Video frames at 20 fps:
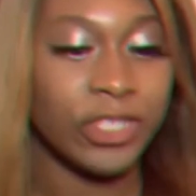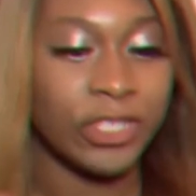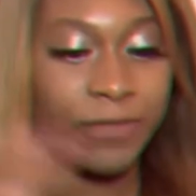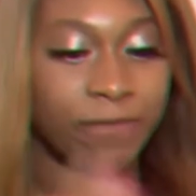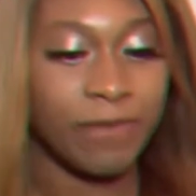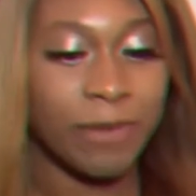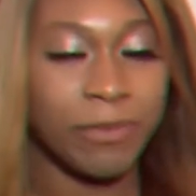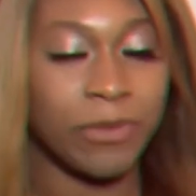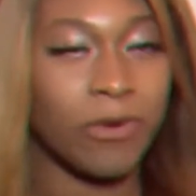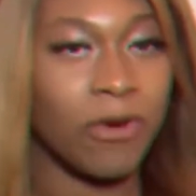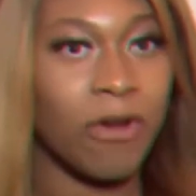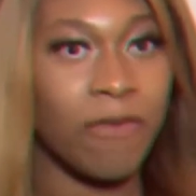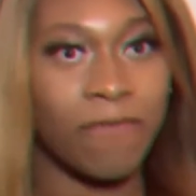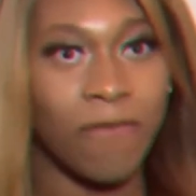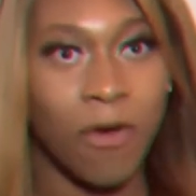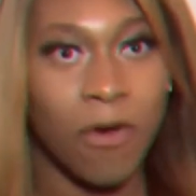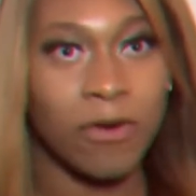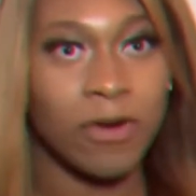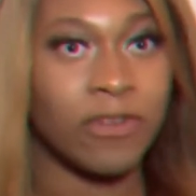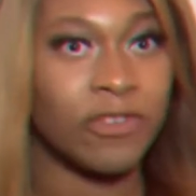flipping her
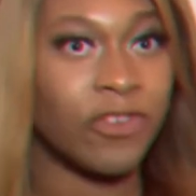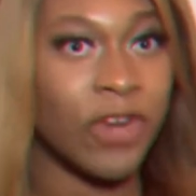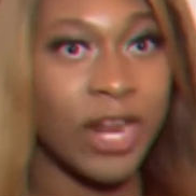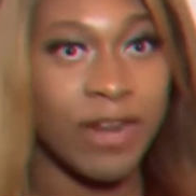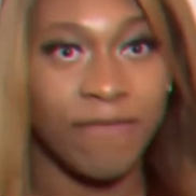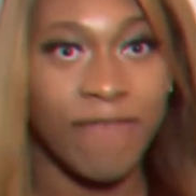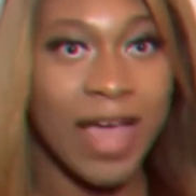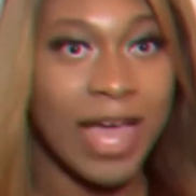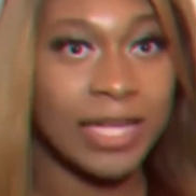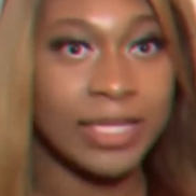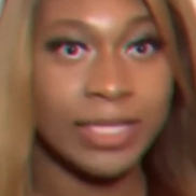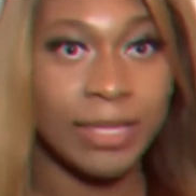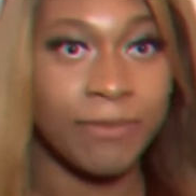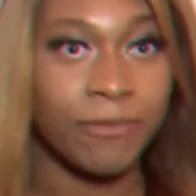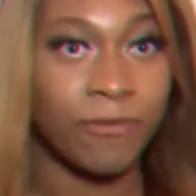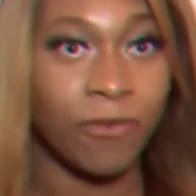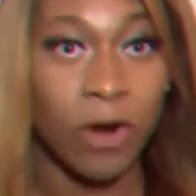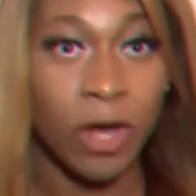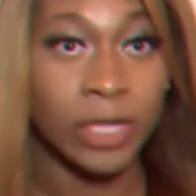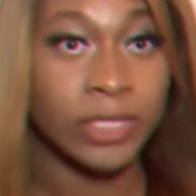phone trying to find something
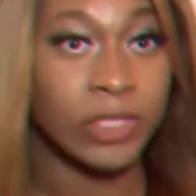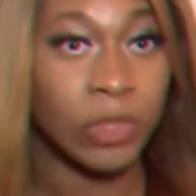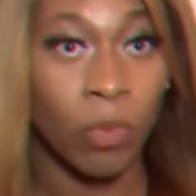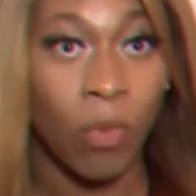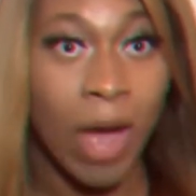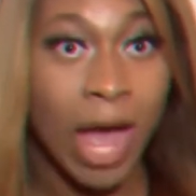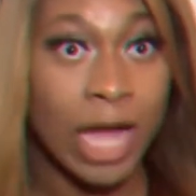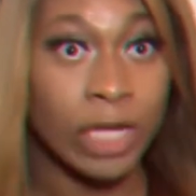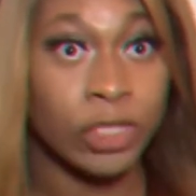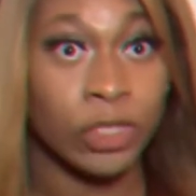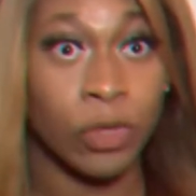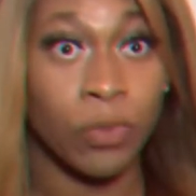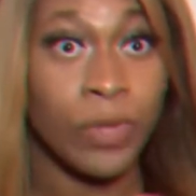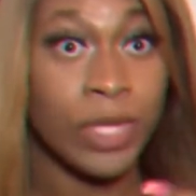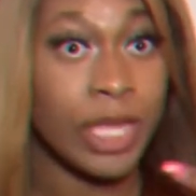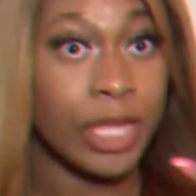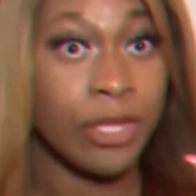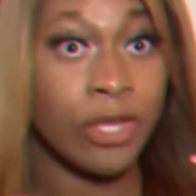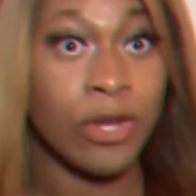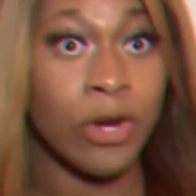for us to watch so we
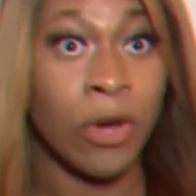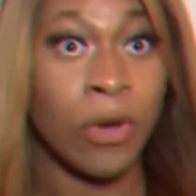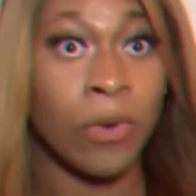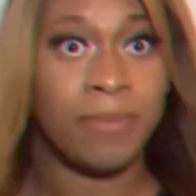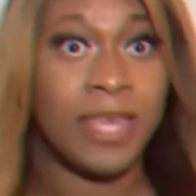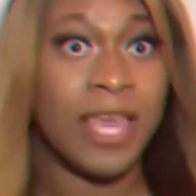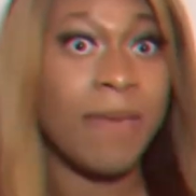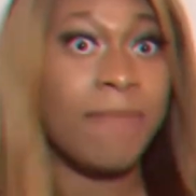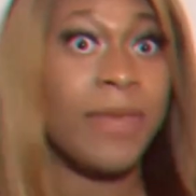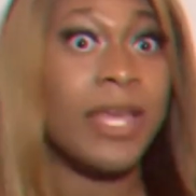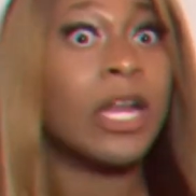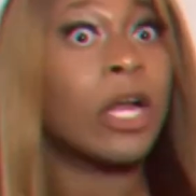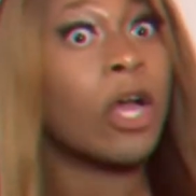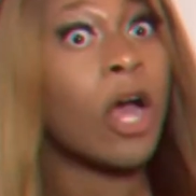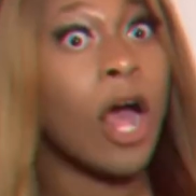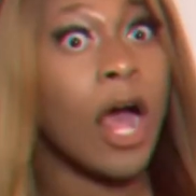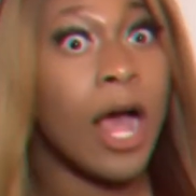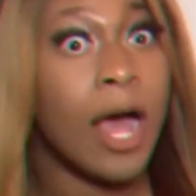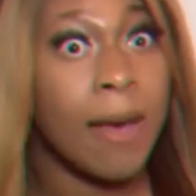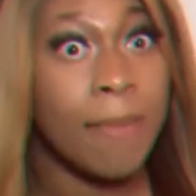can, you know, get me to
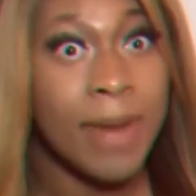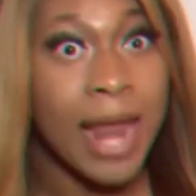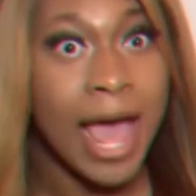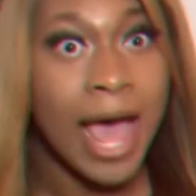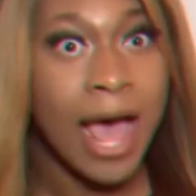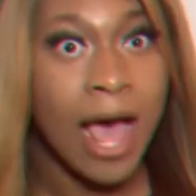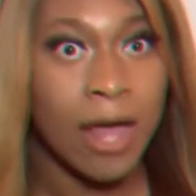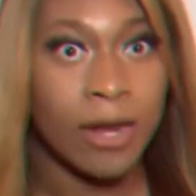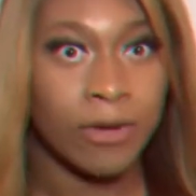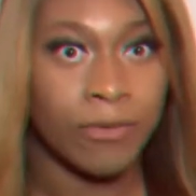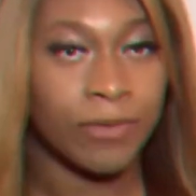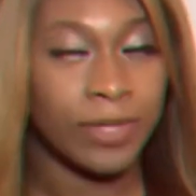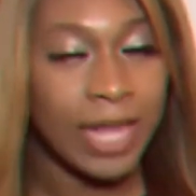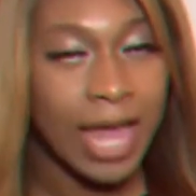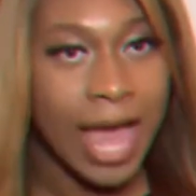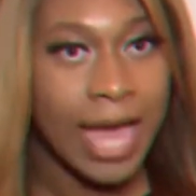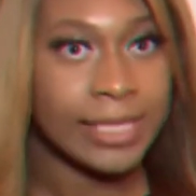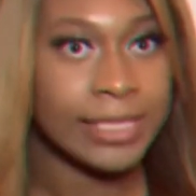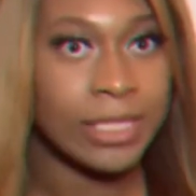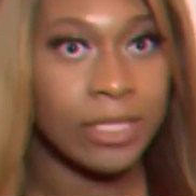calm down and
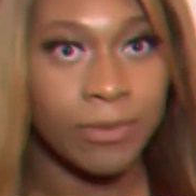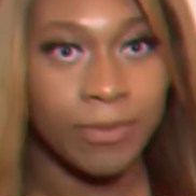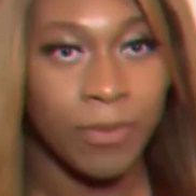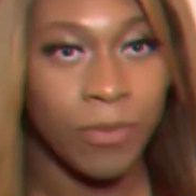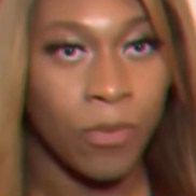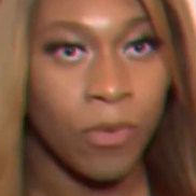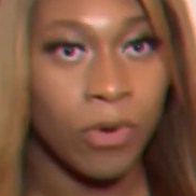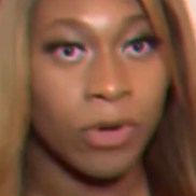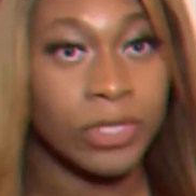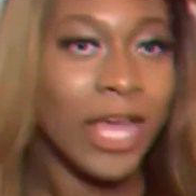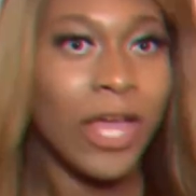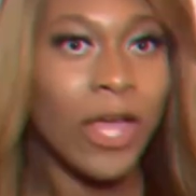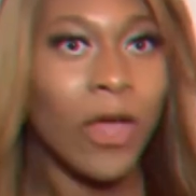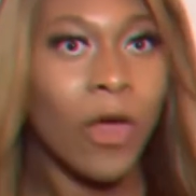relax a little bit more.